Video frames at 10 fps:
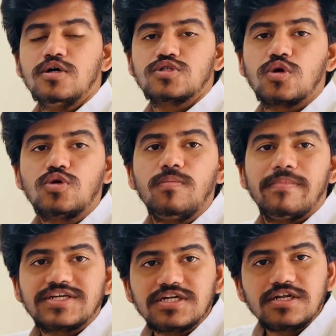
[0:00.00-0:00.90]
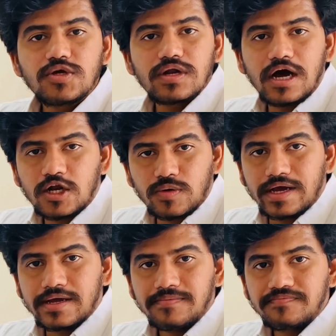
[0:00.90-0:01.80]
So to measure your
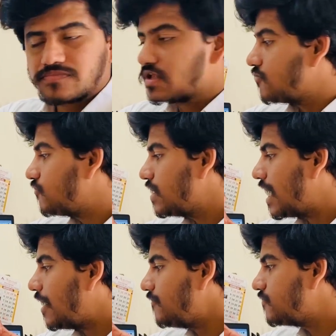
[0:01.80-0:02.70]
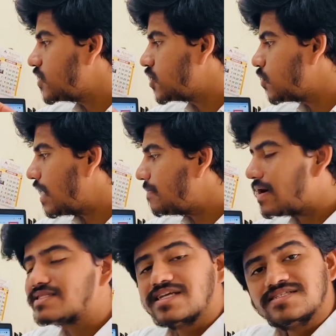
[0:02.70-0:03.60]
ROI, we have
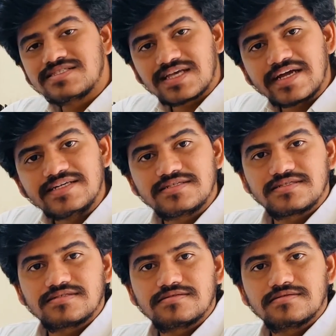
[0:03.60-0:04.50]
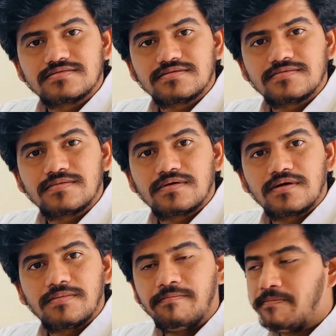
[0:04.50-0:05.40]
UiPath Insights
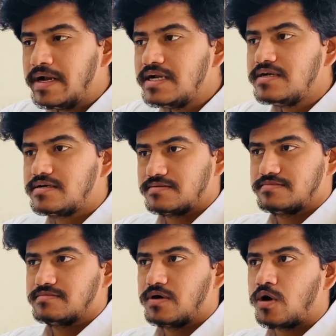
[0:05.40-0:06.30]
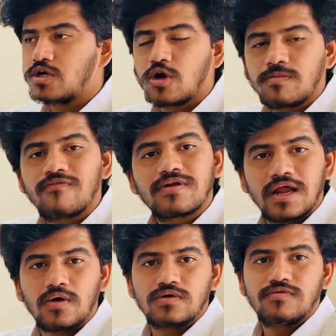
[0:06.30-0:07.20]
built on top of
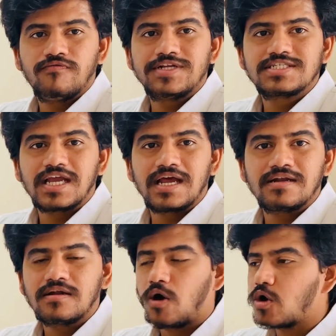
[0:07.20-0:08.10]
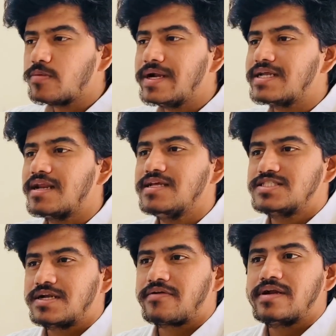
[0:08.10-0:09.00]
cloud, which can automatically
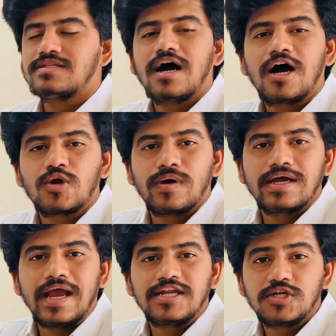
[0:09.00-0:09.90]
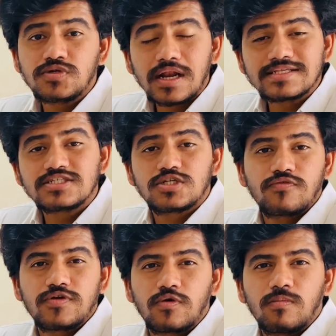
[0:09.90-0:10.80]
generate the ROI and utilization
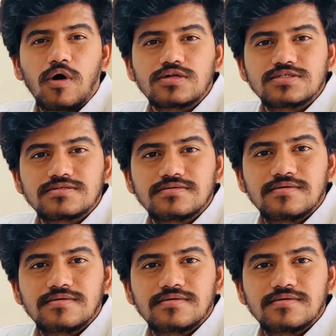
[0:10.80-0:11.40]
of your robots.